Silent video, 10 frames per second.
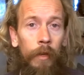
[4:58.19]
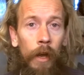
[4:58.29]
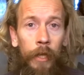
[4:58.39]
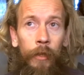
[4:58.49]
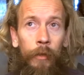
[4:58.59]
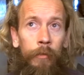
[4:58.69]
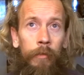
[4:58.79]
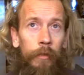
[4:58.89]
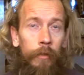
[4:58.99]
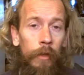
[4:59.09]
high noon,
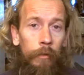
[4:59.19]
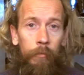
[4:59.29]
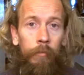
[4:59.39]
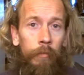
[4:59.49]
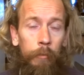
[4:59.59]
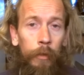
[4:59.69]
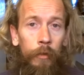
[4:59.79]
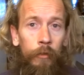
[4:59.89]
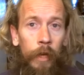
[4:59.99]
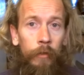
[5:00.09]
so my mood
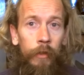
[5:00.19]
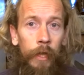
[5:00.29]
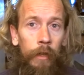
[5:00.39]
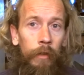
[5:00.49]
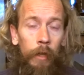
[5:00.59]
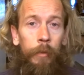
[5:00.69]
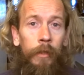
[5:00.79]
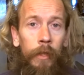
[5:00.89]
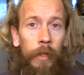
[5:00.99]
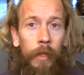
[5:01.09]
is changing now, I'll
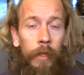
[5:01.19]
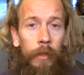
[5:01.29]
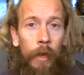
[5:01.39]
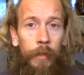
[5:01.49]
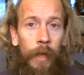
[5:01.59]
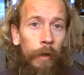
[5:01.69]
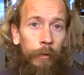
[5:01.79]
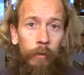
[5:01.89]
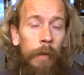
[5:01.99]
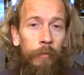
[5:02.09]
be going
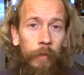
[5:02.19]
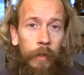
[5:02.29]
down or up for